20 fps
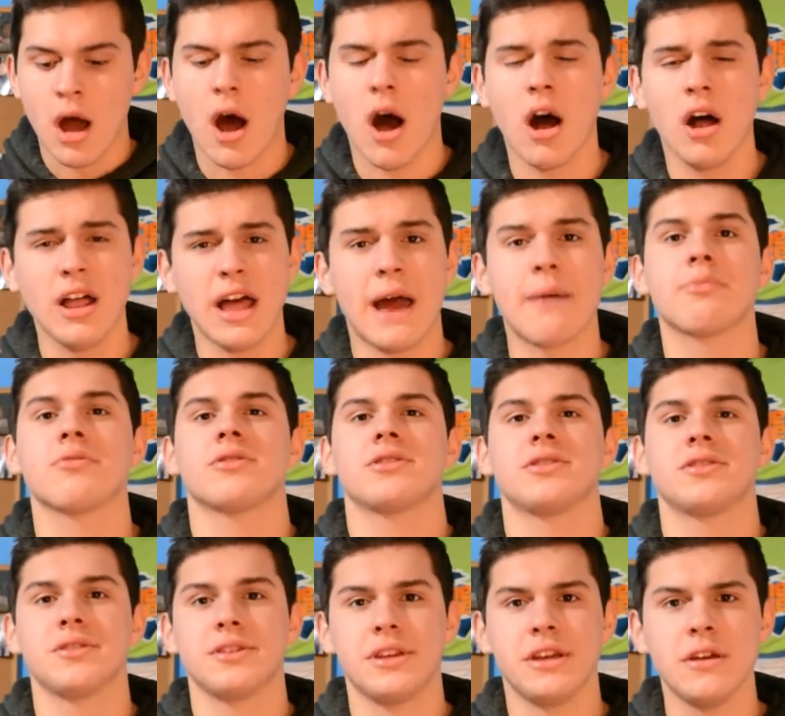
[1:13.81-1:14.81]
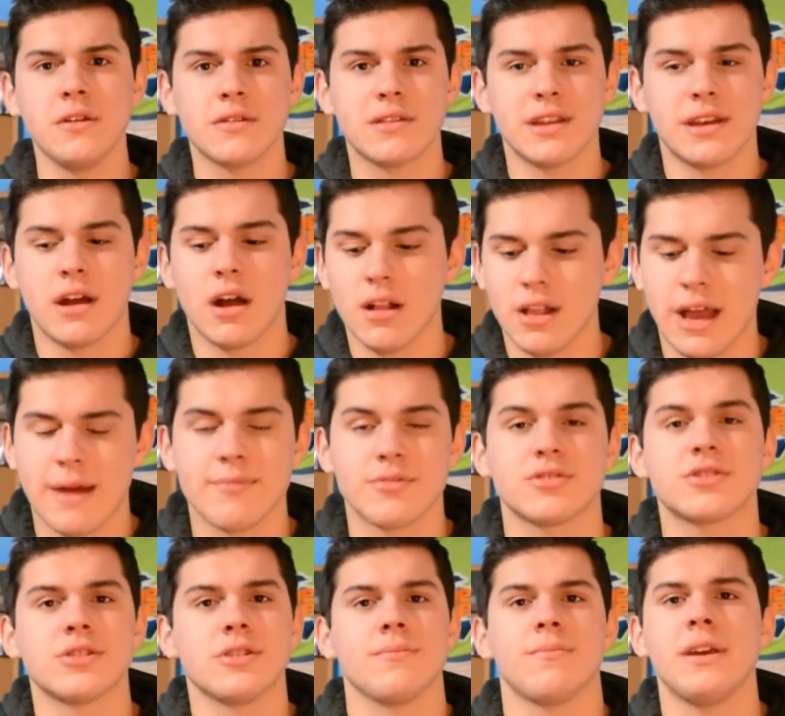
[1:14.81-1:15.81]
all Aboriginal youth and all
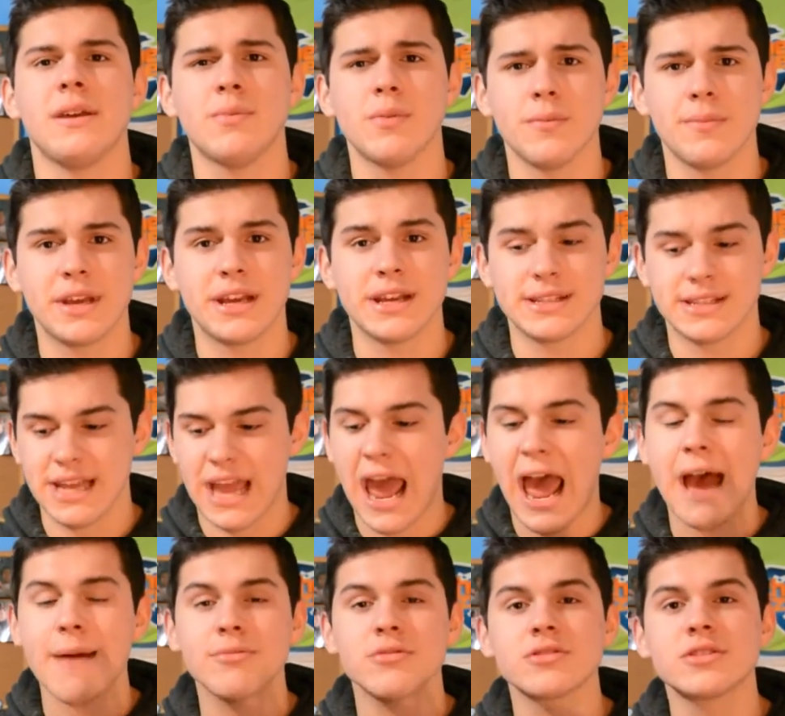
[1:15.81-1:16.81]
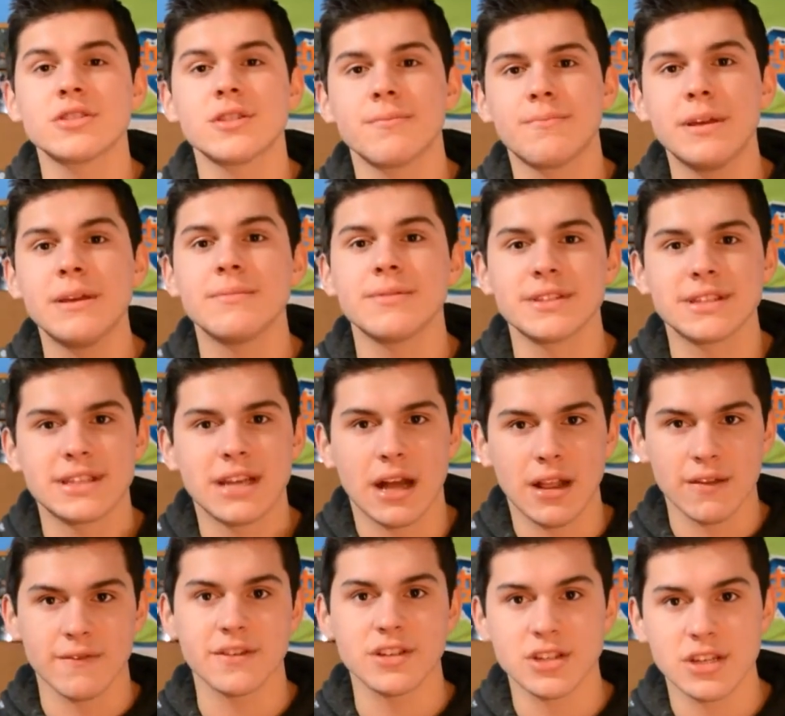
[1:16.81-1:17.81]
Aboriginal people, because the Aboriginal Peoples
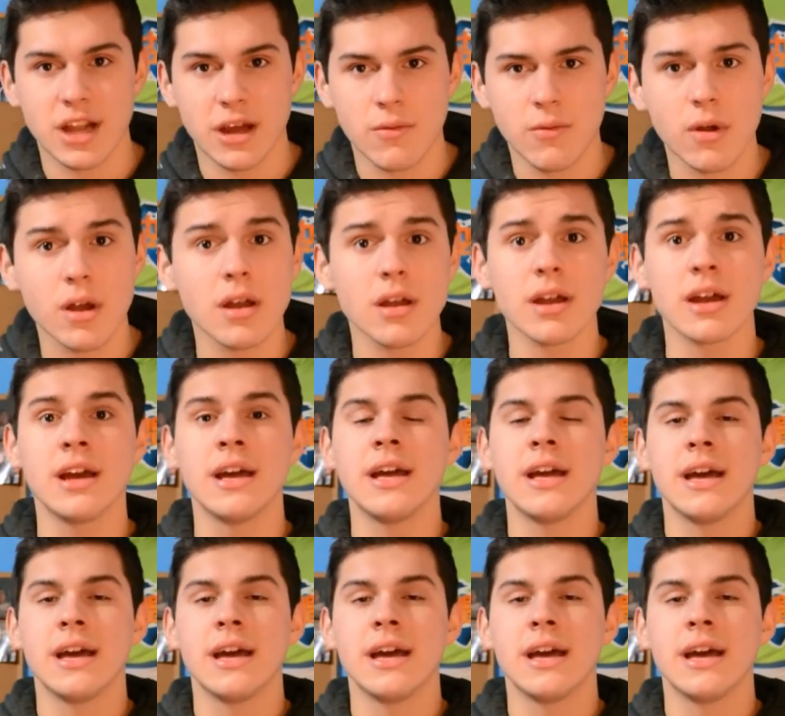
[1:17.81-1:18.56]
Television Network